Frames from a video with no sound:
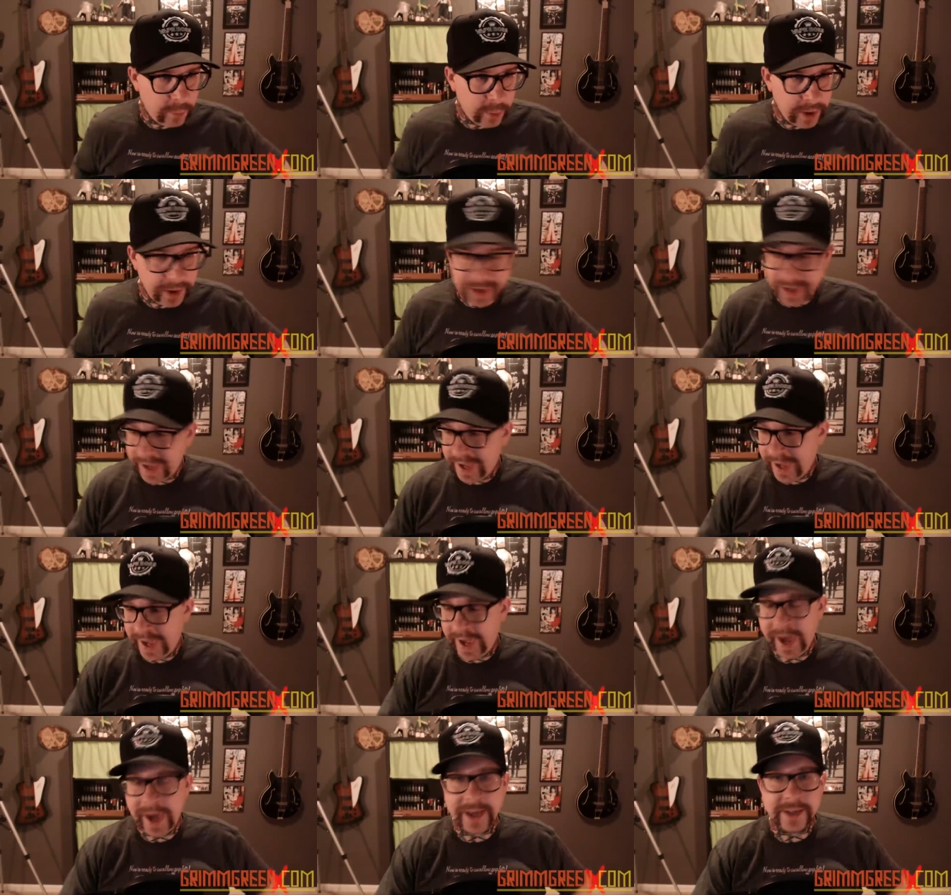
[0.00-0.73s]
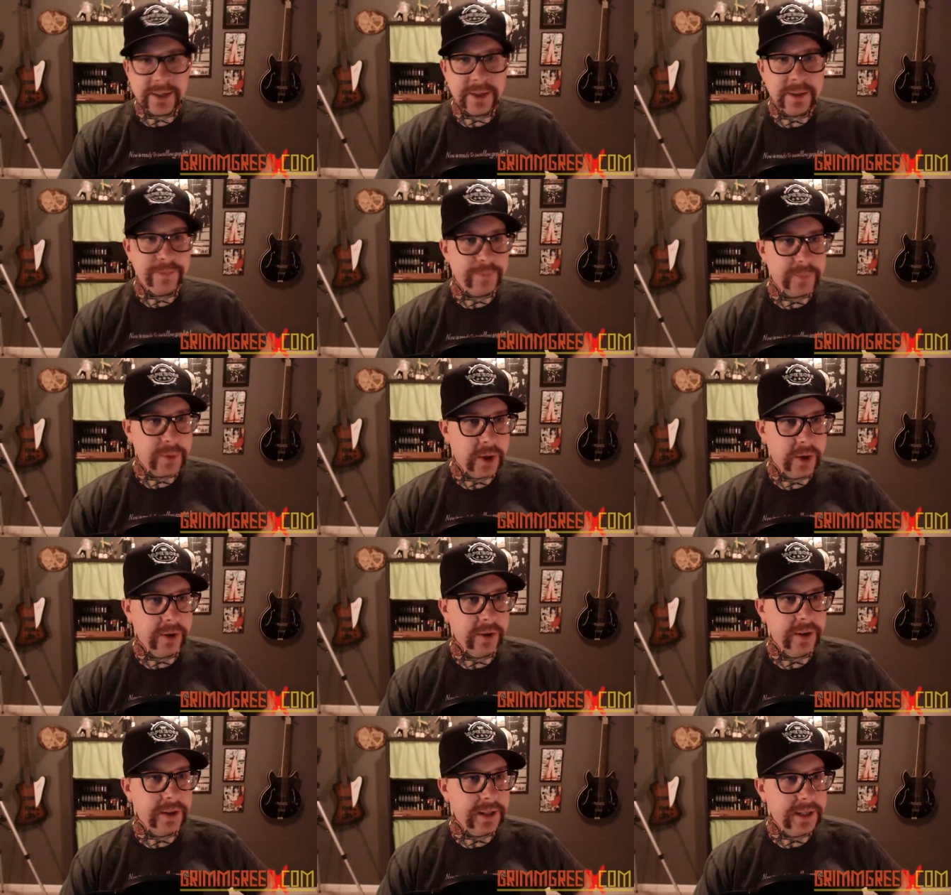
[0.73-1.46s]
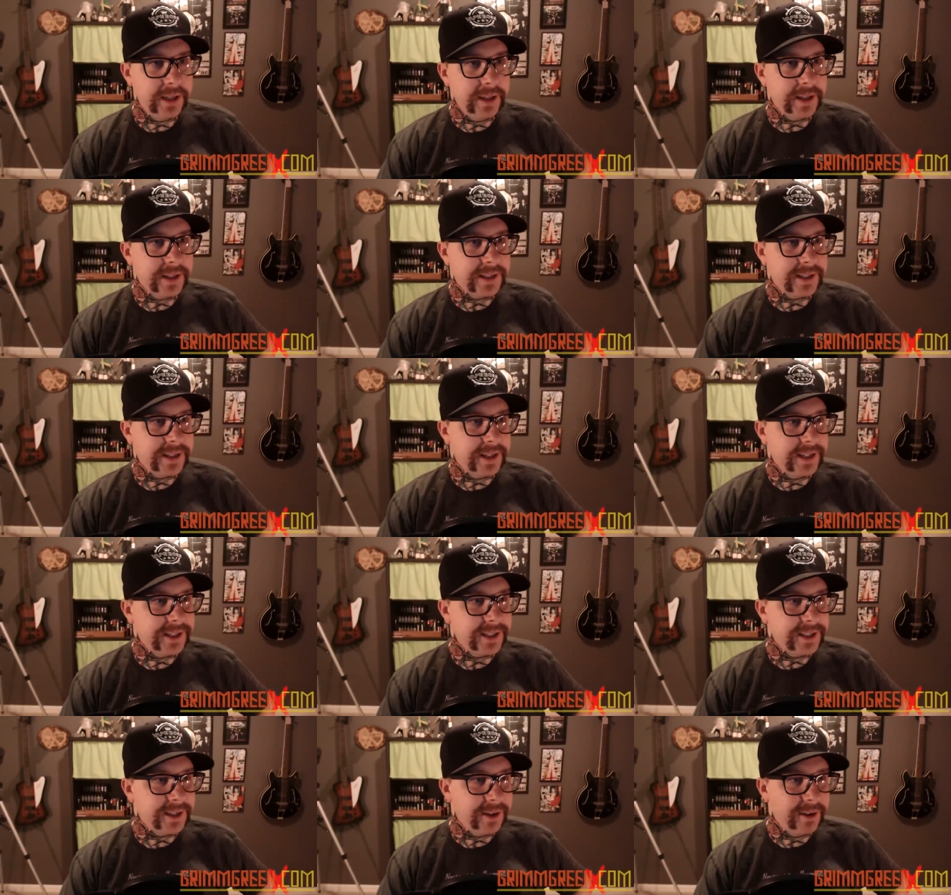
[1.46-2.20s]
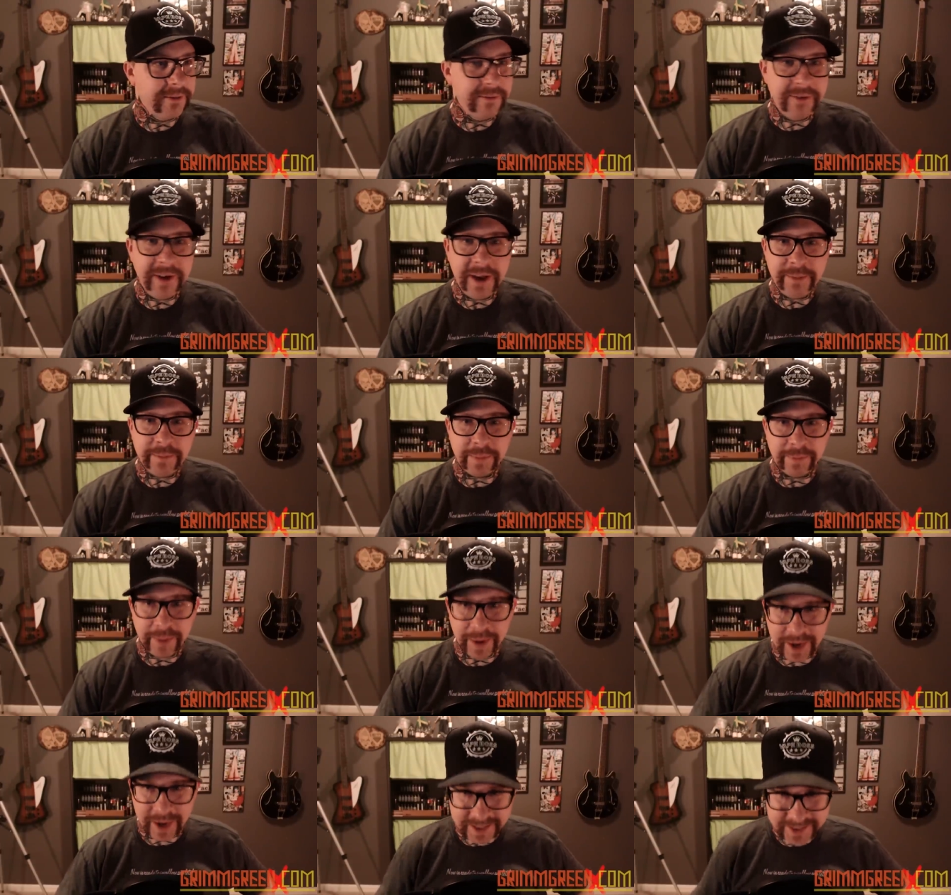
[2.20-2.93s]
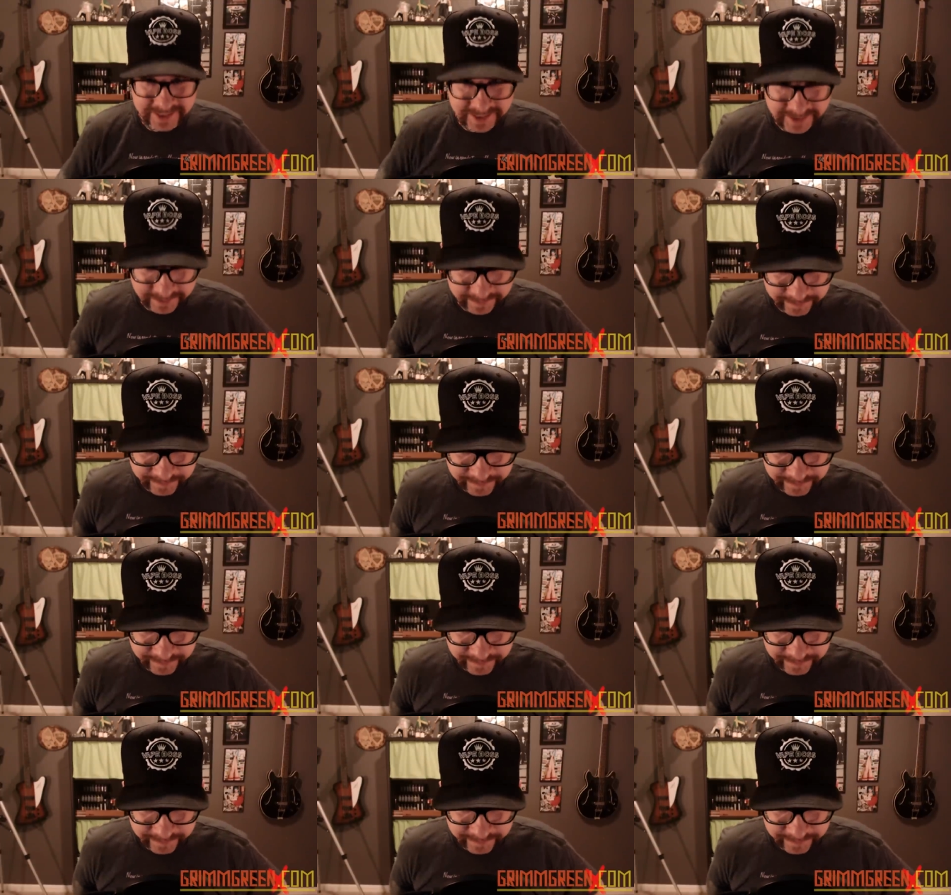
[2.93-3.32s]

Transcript: wearing a hat currently that says Vape Boss.